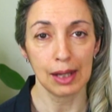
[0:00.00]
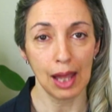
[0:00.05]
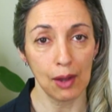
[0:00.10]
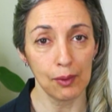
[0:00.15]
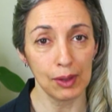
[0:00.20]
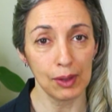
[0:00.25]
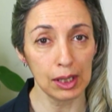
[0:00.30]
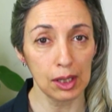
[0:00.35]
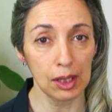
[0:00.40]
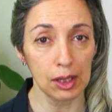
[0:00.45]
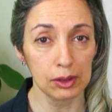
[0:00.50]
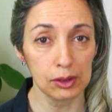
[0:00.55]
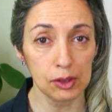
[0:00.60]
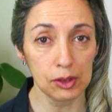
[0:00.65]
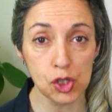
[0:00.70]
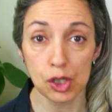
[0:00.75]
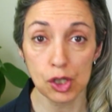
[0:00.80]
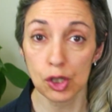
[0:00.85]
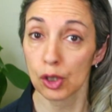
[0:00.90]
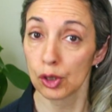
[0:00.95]
Now, in
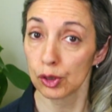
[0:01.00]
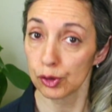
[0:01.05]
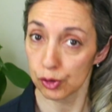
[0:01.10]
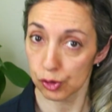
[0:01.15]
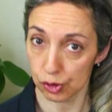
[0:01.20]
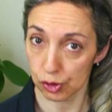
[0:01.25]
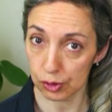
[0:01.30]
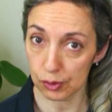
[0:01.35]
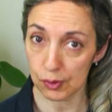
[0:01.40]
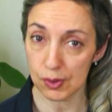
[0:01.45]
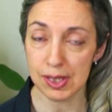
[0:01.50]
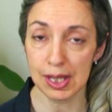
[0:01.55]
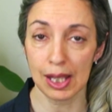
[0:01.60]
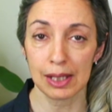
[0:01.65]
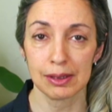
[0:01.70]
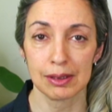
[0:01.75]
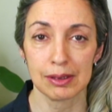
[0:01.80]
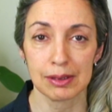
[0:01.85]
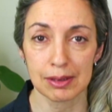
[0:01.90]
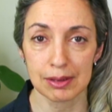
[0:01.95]
conditional 2
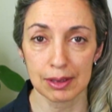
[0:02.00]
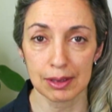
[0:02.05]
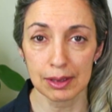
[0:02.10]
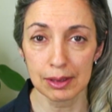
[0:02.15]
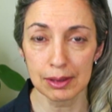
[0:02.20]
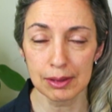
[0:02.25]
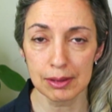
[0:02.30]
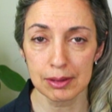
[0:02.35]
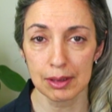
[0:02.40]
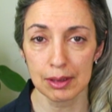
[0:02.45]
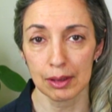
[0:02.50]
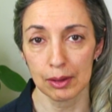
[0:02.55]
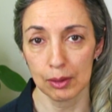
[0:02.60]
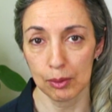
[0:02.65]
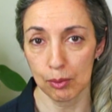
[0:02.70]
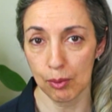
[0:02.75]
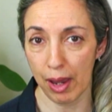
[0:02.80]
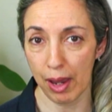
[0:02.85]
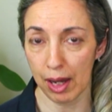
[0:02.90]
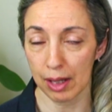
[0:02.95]
sentences,
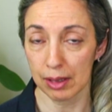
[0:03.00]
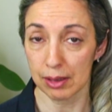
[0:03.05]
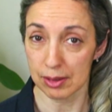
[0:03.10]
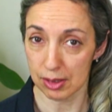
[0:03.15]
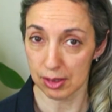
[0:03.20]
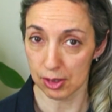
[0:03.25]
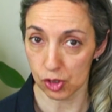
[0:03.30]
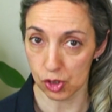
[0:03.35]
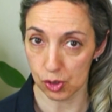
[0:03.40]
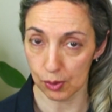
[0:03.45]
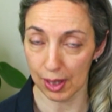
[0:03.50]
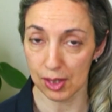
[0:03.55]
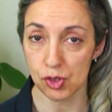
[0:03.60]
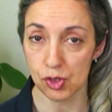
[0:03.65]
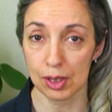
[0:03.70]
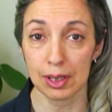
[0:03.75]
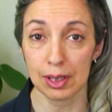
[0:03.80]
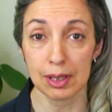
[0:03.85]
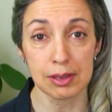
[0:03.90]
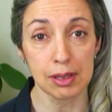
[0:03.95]
where the
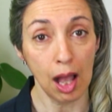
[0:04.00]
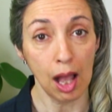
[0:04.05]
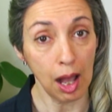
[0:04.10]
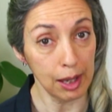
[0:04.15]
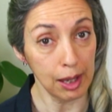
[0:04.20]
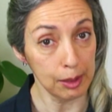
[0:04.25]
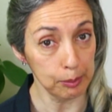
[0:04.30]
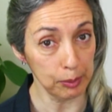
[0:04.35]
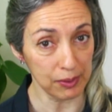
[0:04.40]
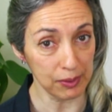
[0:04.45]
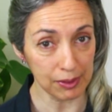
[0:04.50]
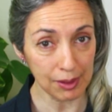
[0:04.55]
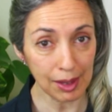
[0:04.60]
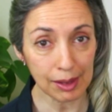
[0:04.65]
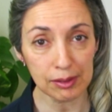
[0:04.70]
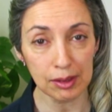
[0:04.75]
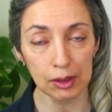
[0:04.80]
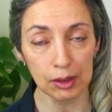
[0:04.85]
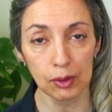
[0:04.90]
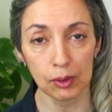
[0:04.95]
situation is
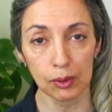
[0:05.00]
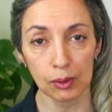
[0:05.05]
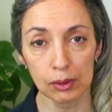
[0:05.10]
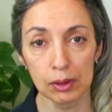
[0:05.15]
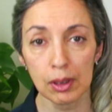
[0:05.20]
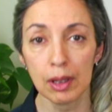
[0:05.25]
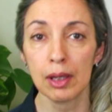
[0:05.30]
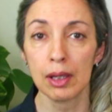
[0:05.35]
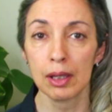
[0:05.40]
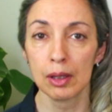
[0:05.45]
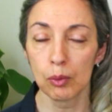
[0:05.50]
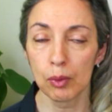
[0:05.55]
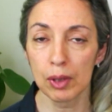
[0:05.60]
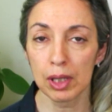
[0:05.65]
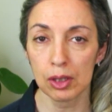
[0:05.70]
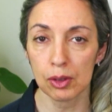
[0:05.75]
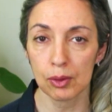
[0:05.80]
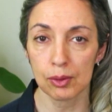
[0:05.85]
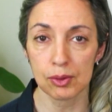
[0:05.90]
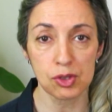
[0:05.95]
hypothetical,
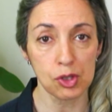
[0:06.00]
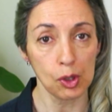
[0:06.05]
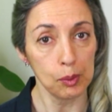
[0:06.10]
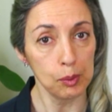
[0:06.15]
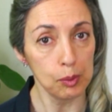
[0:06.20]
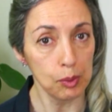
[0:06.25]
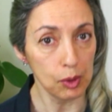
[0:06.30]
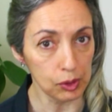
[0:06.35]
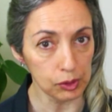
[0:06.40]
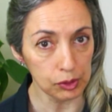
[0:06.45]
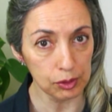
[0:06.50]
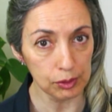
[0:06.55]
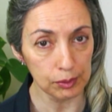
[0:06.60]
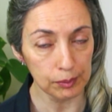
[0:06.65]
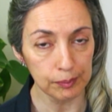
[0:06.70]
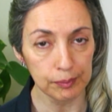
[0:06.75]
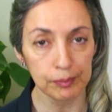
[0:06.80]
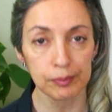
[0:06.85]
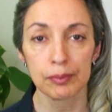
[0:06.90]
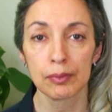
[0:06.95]
we use
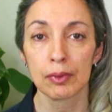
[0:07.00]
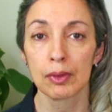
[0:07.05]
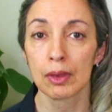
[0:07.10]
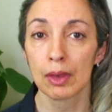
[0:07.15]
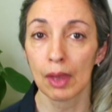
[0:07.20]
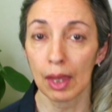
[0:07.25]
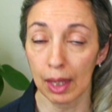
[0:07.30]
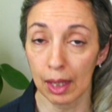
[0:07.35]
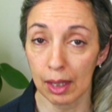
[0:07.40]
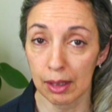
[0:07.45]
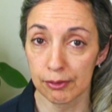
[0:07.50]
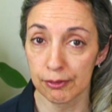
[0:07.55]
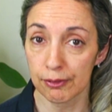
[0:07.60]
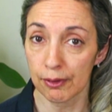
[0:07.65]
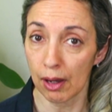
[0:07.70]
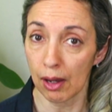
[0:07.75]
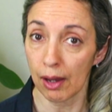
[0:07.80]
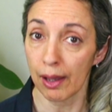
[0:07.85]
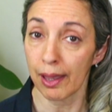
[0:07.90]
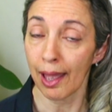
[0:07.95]
would.
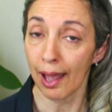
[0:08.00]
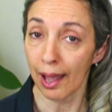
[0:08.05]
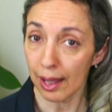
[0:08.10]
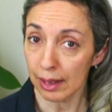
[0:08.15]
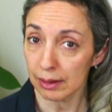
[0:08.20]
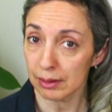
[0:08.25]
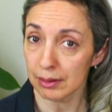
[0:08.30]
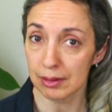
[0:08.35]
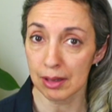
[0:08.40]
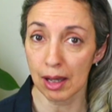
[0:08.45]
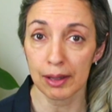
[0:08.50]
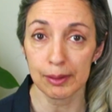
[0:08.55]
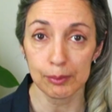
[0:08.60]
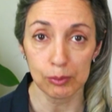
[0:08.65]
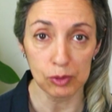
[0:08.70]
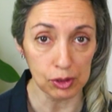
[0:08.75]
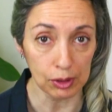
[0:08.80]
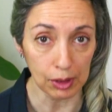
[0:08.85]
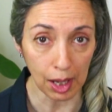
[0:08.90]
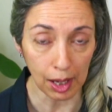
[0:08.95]
If I had
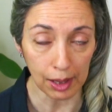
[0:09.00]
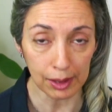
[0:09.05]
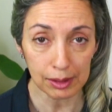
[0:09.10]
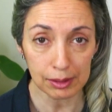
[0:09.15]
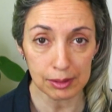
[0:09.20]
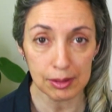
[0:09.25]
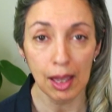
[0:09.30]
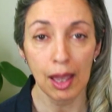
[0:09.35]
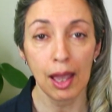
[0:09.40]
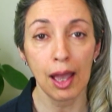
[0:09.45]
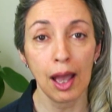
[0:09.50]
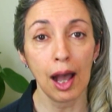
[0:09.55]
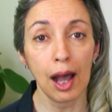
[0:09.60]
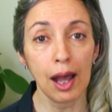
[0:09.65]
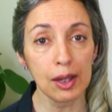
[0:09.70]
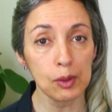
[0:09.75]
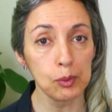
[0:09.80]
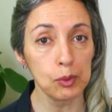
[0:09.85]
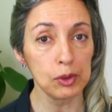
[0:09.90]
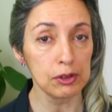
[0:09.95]
time tonight,
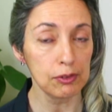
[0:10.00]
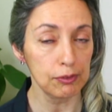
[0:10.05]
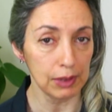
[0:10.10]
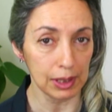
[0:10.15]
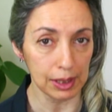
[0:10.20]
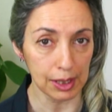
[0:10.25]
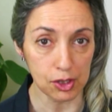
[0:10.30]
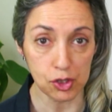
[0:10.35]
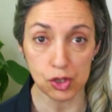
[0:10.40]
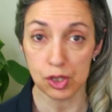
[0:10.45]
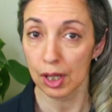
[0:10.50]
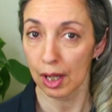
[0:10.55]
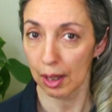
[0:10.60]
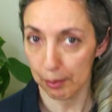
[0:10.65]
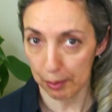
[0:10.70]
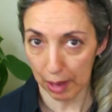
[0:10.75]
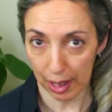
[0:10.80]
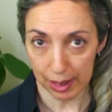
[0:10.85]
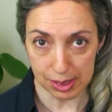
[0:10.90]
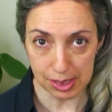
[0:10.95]
I would finish
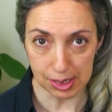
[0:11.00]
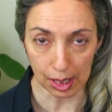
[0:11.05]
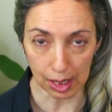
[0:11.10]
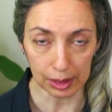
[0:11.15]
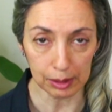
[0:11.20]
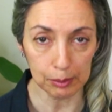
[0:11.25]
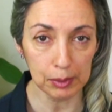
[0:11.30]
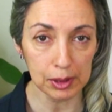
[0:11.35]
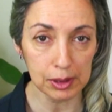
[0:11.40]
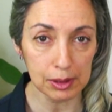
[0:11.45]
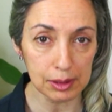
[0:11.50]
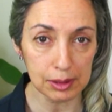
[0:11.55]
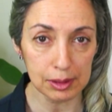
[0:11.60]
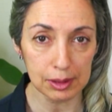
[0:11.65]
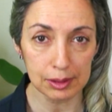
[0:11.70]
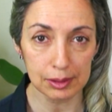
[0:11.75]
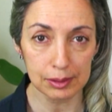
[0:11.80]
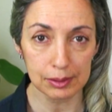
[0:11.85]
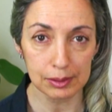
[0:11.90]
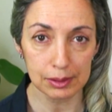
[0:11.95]
my
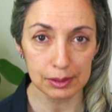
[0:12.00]
assignment.